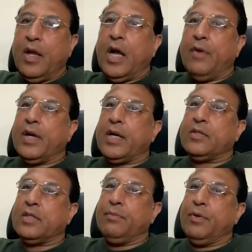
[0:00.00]
how a
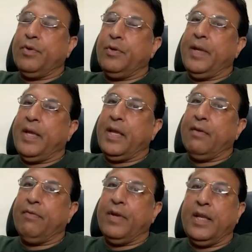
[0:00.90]
customer would
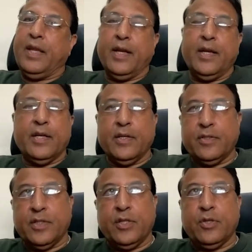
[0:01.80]
behave when he
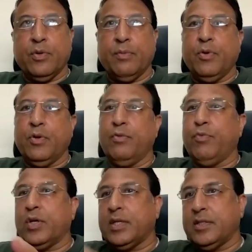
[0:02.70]
enters into a mall,
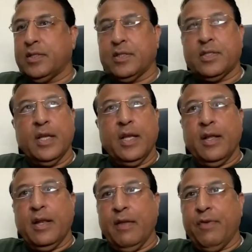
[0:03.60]
what is his
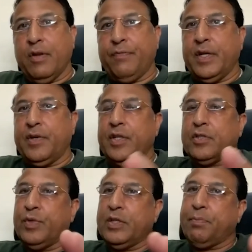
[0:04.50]
level of
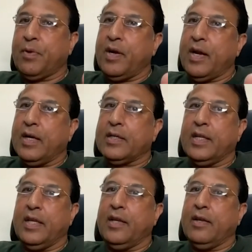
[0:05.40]
interest, which product
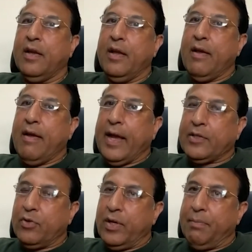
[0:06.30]
he
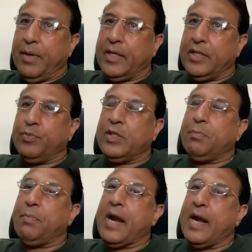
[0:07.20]
actually buys,
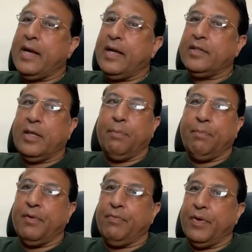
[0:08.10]
which brand does he
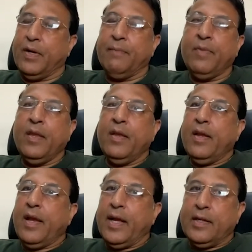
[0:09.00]
prefer.
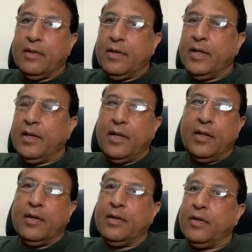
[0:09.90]
And in,
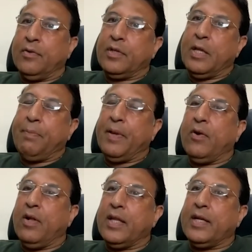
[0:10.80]
in you know, keeping
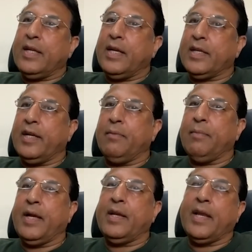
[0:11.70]
all that data in
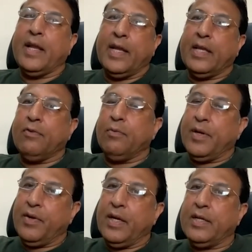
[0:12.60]
mind, can I give him
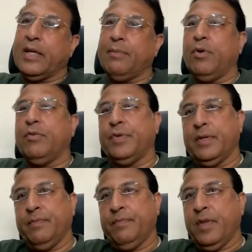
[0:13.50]
a real-time offer?